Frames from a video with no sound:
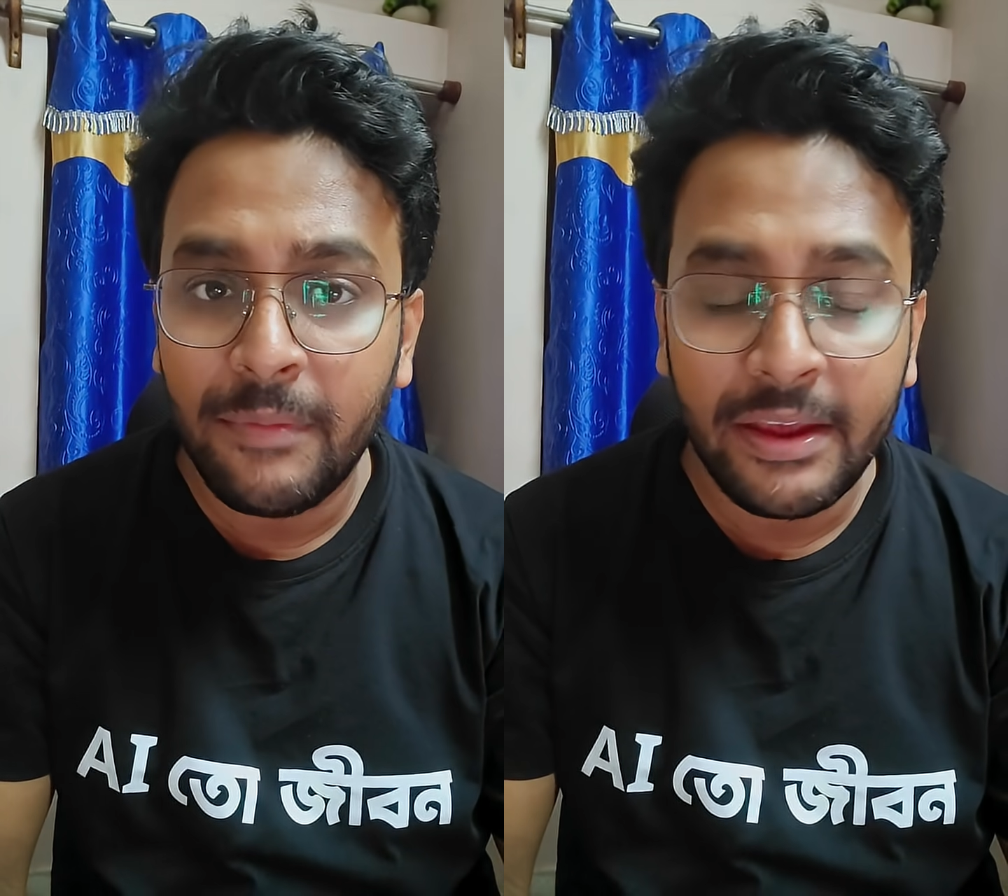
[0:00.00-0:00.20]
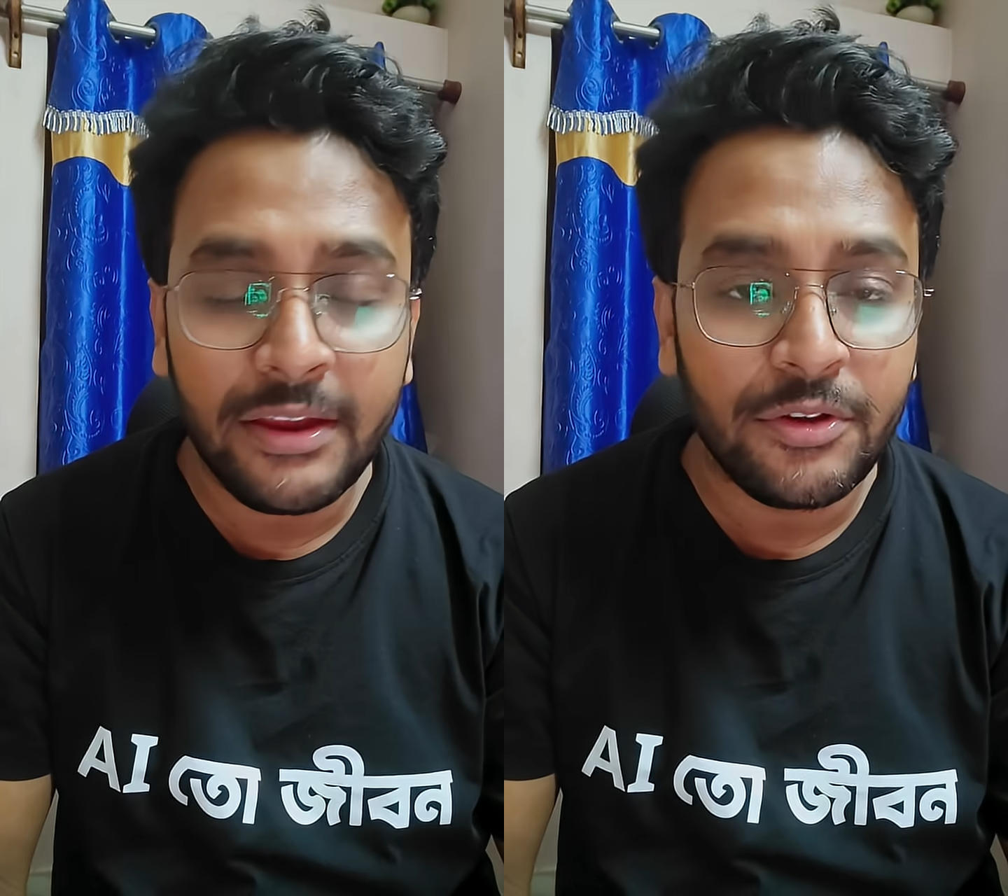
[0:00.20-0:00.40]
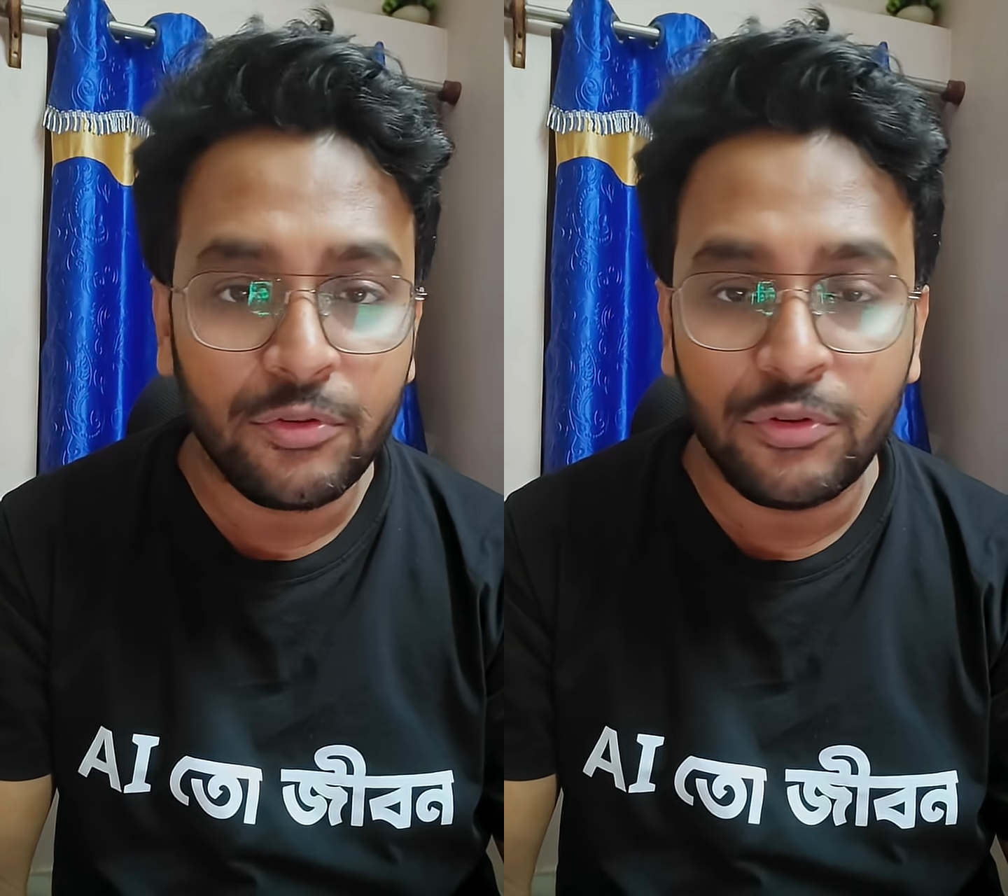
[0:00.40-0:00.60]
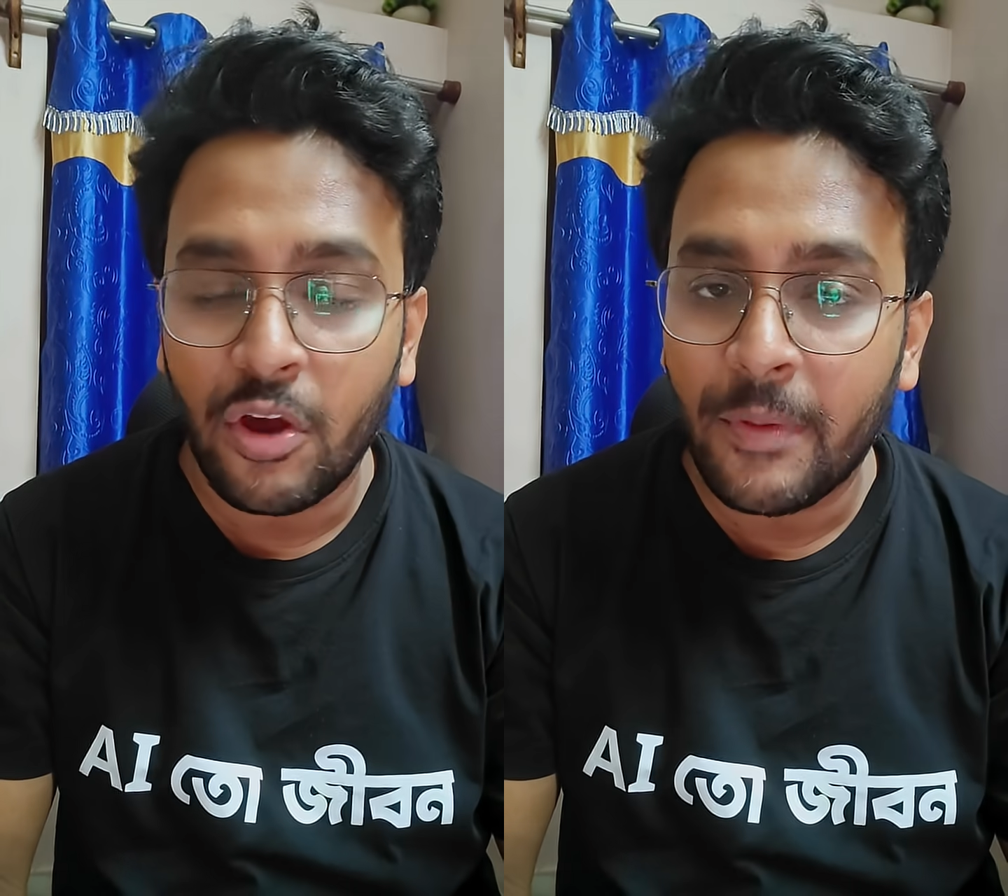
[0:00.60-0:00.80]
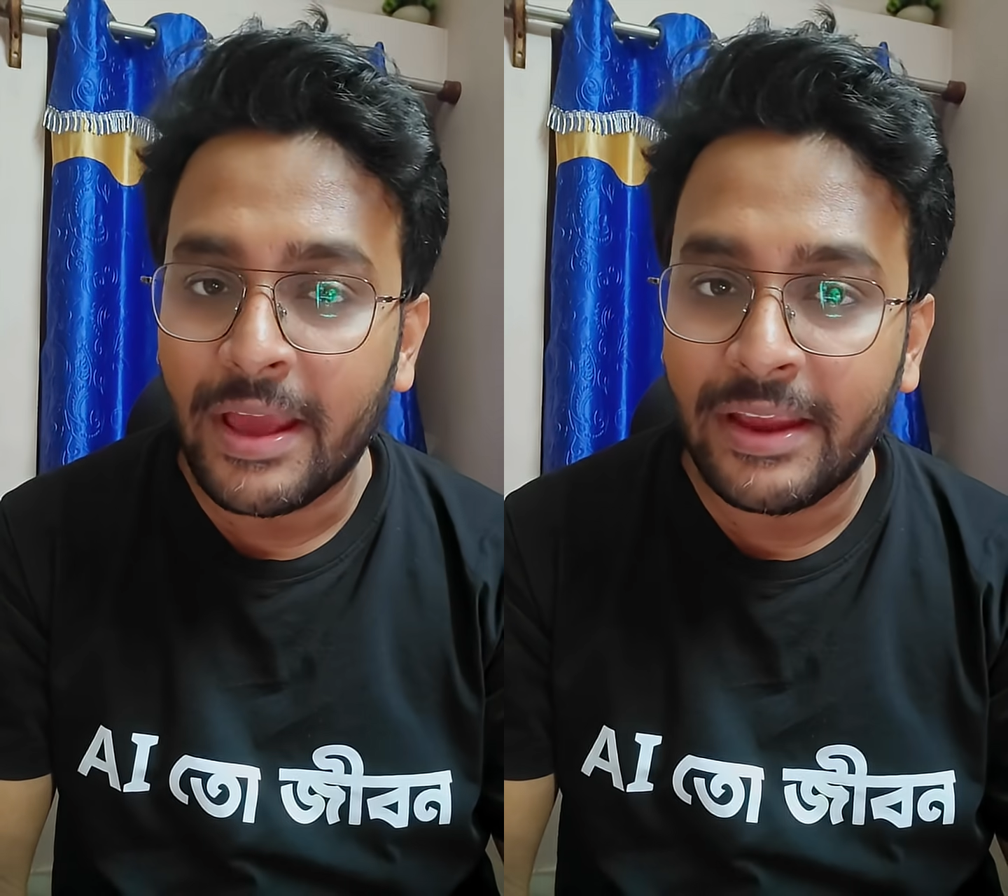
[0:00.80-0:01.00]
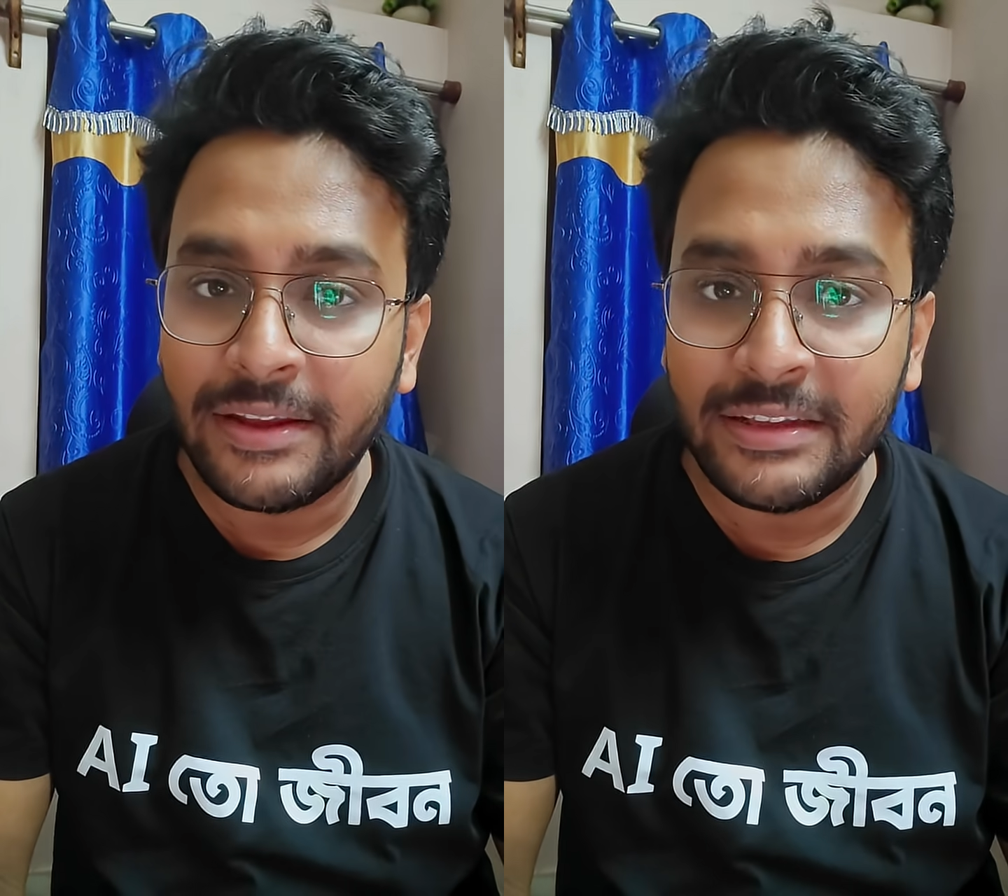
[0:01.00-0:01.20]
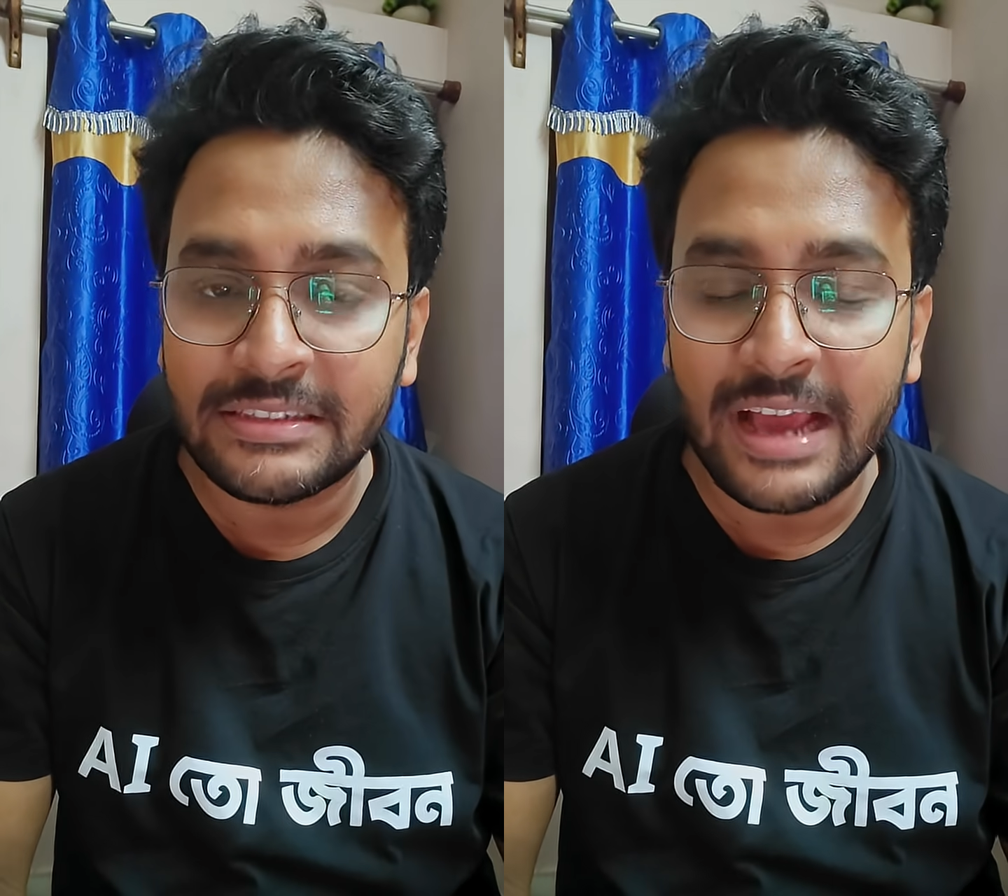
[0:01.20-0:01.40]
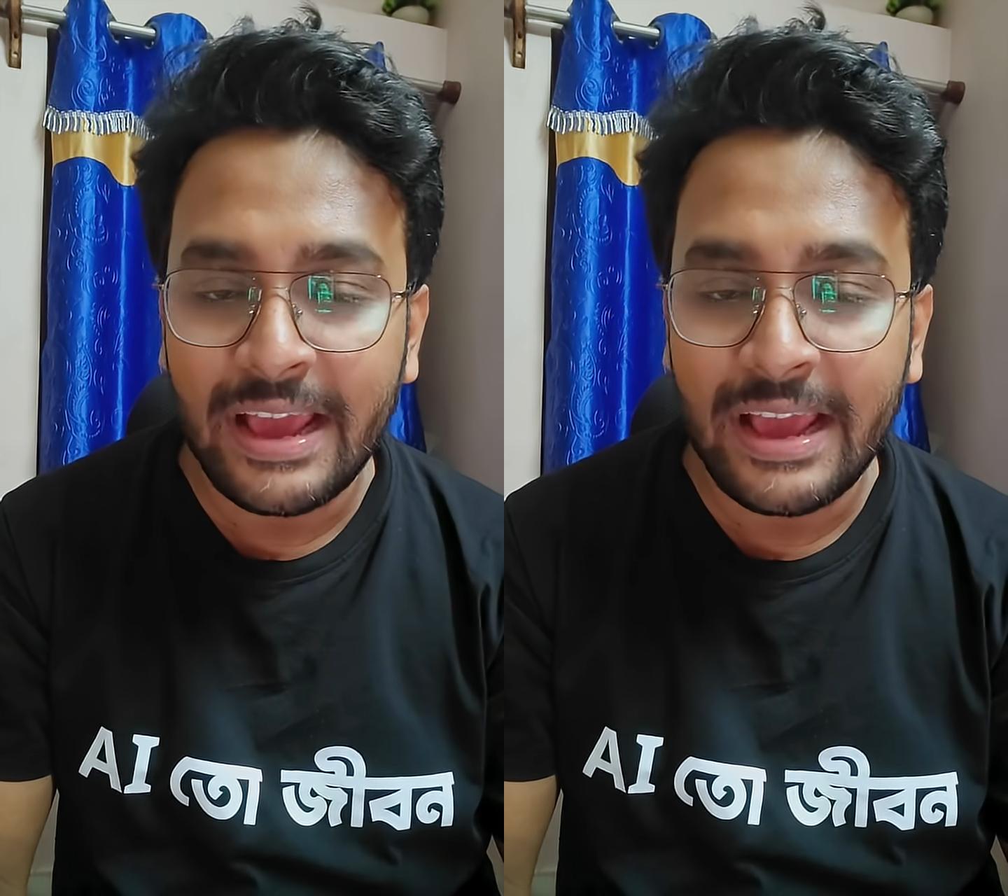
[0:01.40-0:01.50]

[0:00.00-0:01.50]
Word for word: make it to top I I Ts,